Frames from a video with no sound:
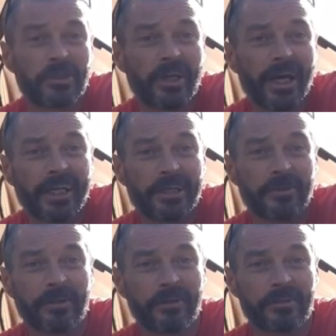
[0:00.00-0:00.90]
you dry, keeping
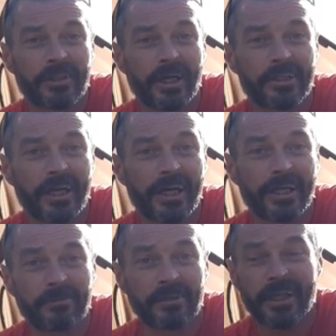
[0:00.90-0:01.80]
your rucksack dry,
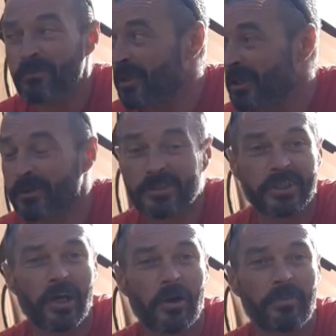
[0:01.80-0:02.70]
and then being able to
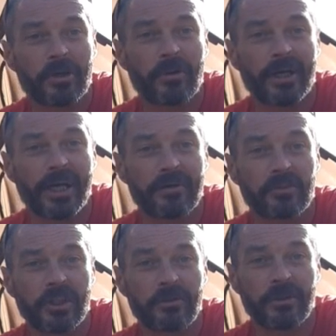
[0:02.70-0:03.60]
set up a quick half
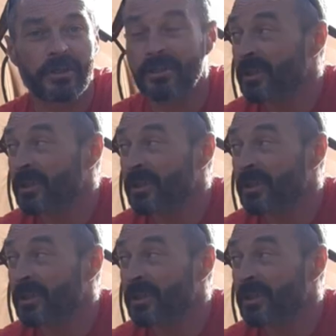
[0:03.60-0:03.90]
shelter